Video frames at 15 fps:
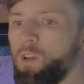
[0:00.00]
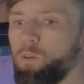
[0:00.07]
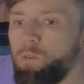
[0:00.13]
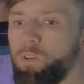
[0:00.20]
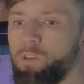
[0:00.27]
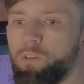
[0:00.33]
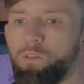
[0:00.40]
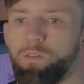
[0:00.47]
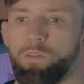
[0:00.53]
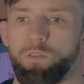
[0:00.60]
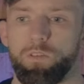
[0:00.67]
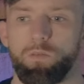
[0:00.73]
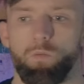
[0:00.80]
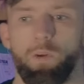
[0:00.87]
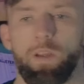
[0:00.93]
We
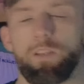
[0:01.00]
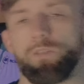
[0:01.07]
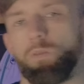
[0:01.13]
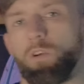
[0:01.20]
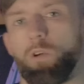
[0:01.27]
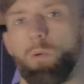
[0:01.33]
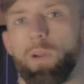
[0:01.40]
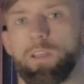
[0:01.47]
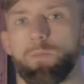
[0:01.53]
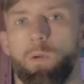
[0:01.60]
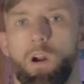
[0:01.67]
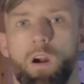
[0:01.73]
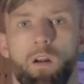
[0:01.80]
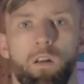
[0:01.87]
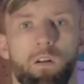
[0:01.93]
use Wix, we're a Wix
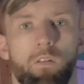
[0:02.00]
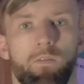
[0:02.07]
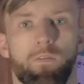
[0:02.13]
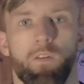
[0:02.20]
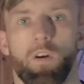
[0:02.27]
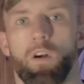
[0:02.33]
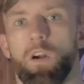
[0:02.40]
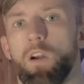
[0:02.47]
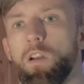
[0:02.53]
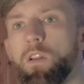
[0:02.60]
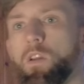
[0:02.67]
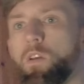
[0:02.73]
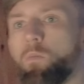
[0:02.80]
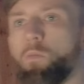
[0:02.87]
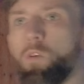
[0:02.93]
partner for
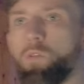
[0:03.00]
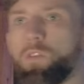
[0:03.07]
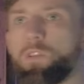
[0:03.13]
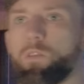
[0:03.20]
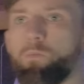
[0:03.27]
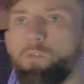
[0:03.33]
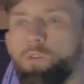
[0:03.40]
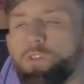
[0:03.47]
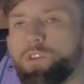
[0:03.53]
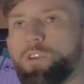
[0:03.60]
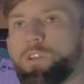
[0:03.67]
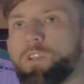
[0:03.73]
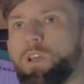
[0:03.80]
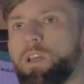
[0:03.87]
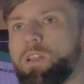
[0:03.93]
most brochure
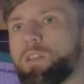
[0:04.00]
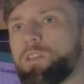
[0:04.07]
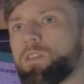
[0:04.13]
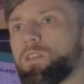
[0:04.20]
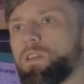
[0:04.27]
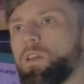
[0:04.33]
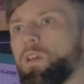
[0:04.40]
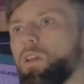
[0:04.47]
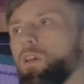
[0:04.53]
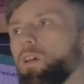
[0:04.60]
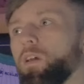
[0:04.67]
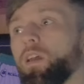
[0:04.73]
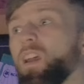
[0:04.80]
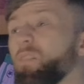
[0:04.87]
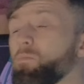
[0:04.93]
sites.
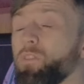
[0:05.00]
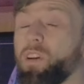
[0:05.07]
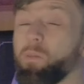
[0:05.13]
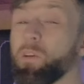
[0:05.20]
Pretty